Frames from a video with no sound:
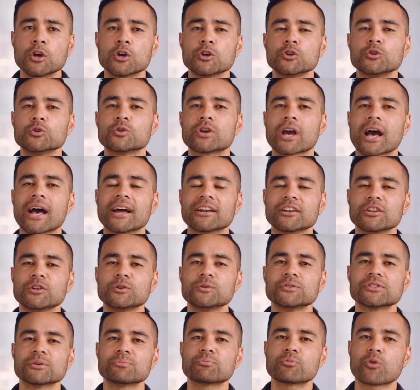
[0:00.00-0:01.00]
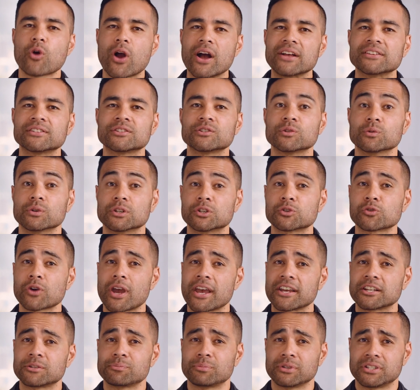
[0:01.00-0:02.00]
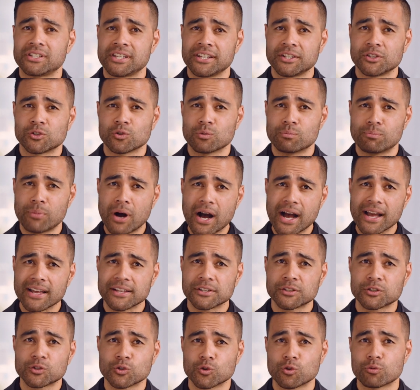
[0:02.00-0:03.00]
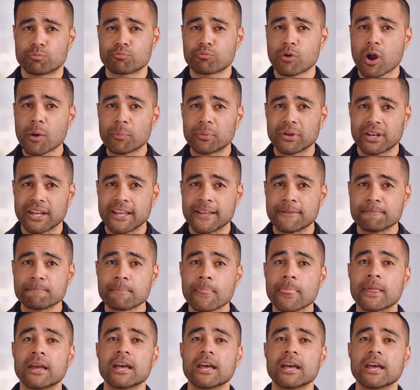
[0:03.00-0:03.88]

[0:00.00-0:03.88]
You can't use a price to attract potential buyers to a property